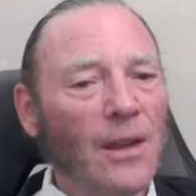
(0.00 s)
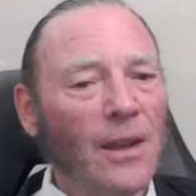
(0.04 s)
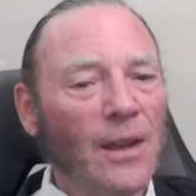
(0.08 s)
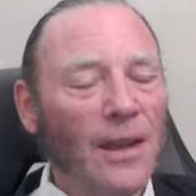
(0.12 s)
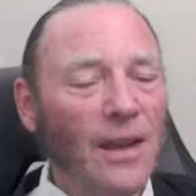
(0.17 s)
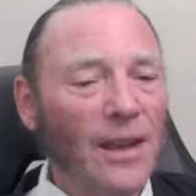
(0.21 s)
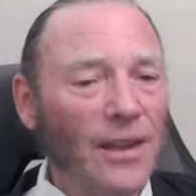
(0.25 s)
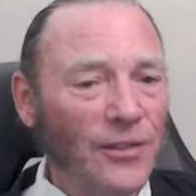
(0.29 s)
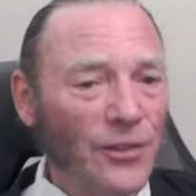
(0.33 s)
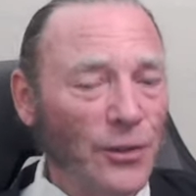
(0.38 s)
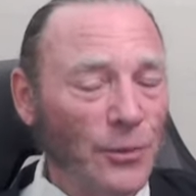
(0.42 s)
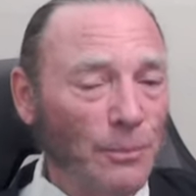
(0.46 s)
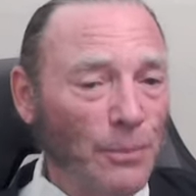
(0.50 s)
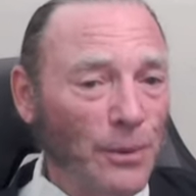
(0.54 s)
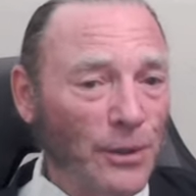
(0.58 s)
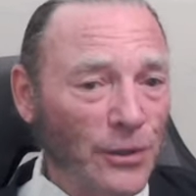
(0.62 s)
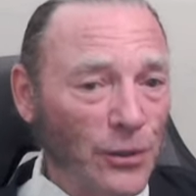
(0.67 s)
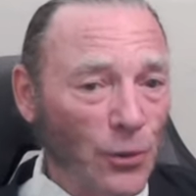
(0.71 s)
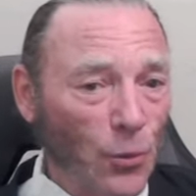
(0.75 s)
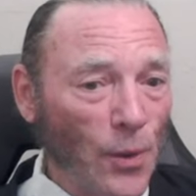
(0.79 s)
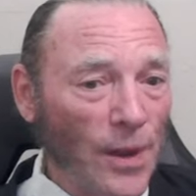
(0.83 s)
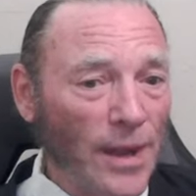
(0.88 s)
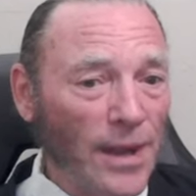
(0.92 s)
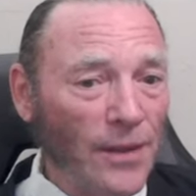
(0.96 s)
It's
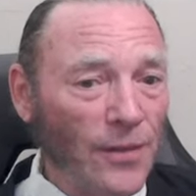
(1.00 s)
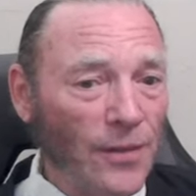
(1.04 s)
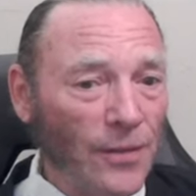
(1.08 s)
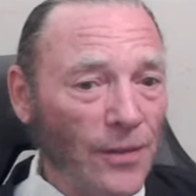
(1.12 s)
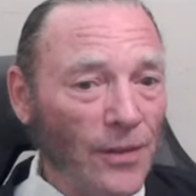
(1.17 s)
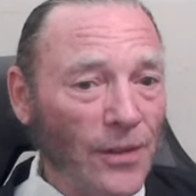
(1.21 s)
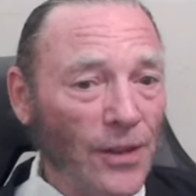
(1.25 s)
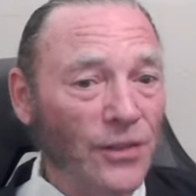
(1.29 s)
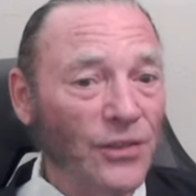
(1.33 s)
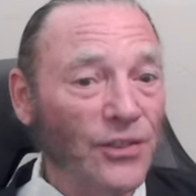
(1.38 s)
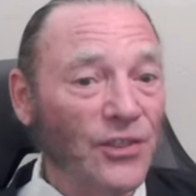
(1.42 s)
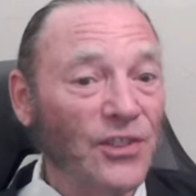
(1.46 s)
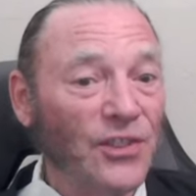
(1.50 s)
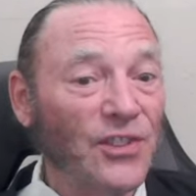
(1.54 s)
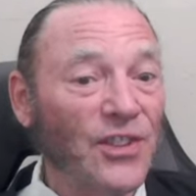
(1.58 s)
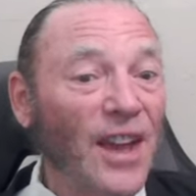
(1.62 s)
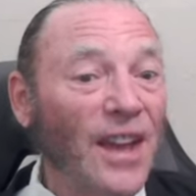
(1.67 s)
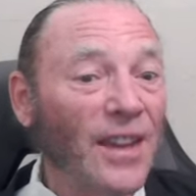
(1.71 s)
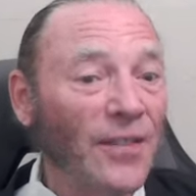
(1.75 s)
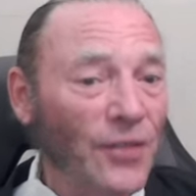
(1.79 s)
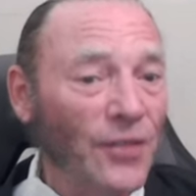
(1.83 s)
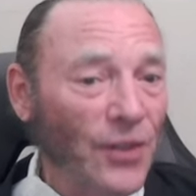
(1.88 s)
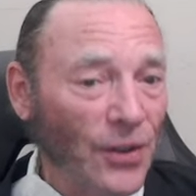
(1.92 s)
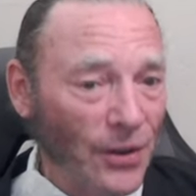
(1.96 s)
between the
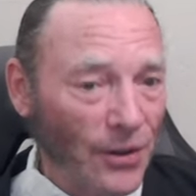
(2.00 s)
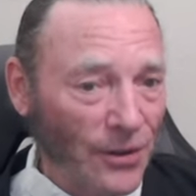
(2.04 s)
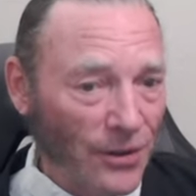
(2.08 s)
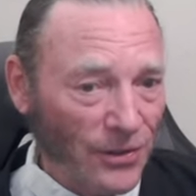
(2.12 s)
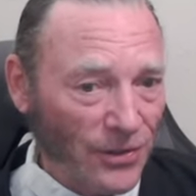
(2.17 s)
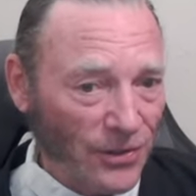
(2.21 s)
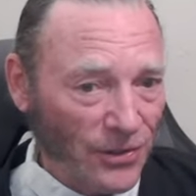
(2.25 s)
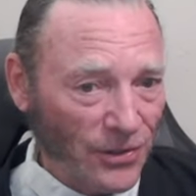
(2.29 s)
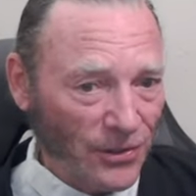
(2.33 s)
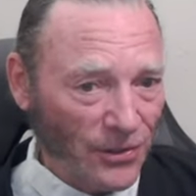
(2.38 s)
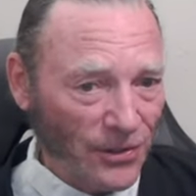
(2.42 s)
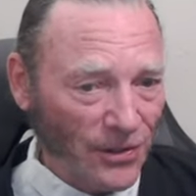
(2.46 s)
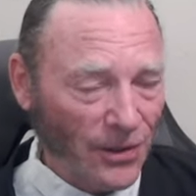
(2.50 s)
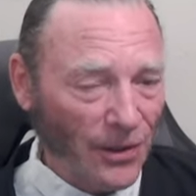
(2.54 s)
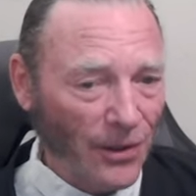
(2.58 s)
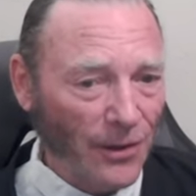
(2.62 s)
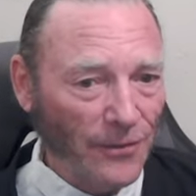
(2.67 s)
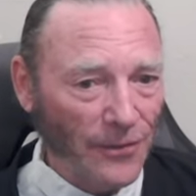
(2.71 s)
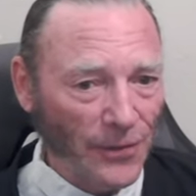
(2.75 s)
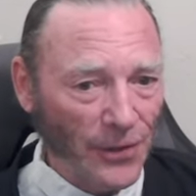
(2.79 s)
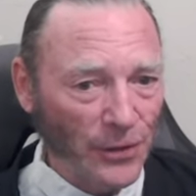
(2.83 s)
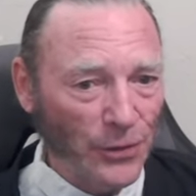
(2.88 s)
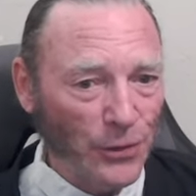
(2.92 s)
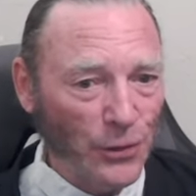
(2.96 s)
centers
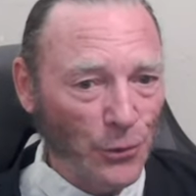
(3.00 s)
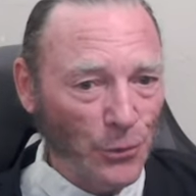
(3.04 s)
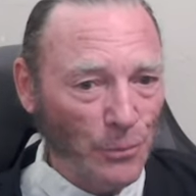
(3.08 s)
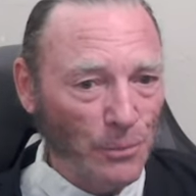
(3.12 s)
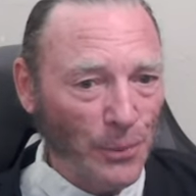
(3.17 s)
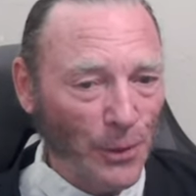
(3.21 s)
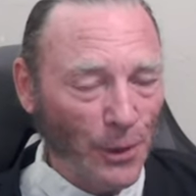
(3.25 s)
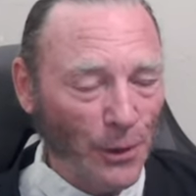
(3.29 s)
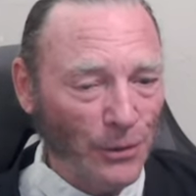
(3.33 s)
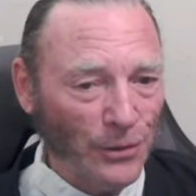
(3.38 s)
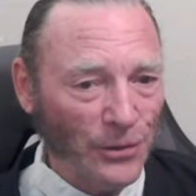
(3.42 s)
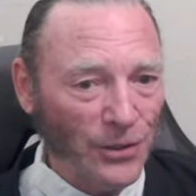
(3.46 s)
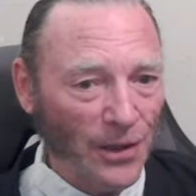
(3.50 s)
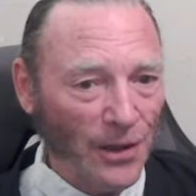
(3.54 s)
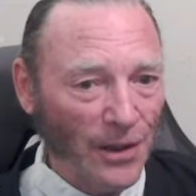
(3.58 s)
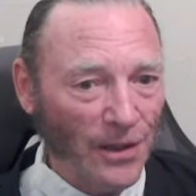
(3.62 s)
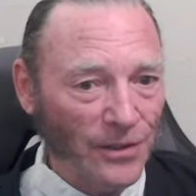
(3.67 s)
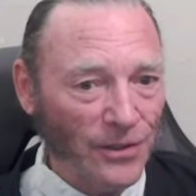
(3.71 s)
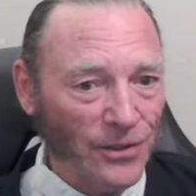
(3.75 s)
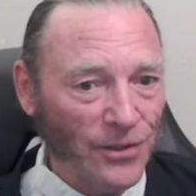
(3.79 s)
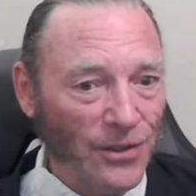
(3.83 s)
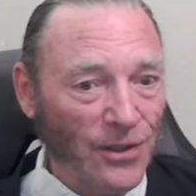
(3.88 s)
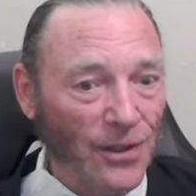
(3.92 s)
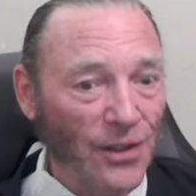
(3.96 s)
of the two
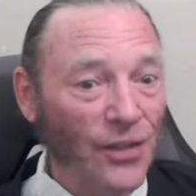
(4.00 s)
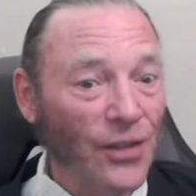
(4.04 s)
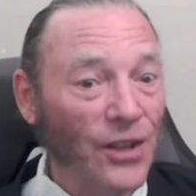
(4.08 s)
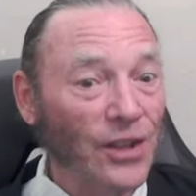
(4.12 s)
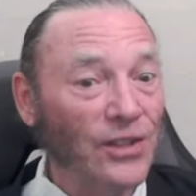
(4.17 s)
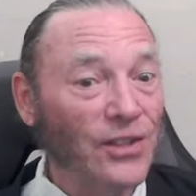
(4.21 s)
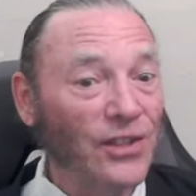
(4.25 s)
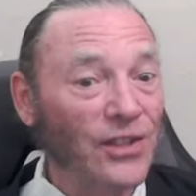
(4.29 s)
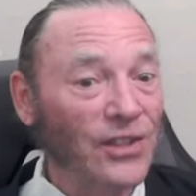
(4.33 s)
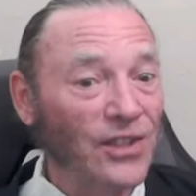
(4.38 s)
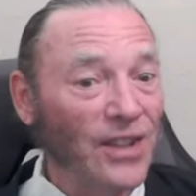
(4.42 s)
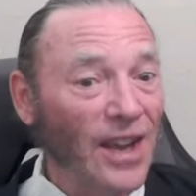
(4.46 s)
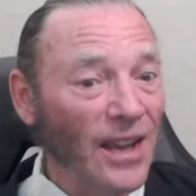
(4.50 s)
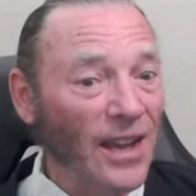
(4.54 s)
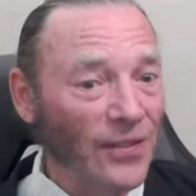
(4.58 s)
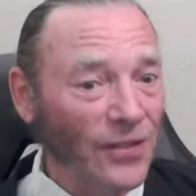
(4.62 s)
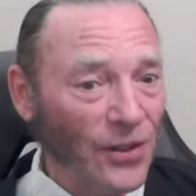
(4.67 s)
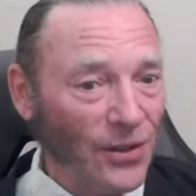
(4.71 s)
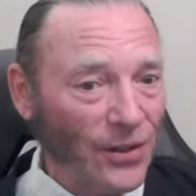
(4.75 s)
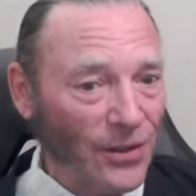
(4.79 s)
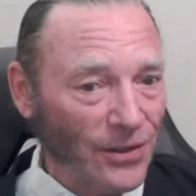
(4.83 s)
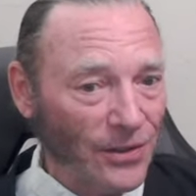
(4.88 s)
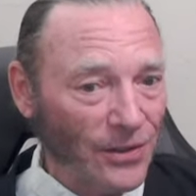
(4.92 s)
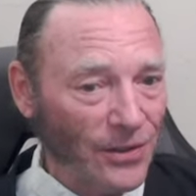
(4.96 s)
protons. The
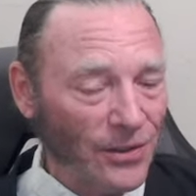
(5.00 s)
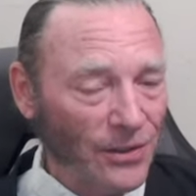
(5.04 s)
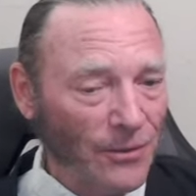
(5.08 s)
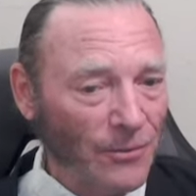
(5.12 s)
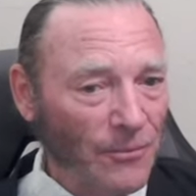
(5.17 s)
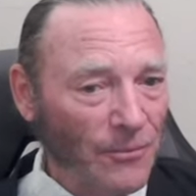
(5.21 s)
centers.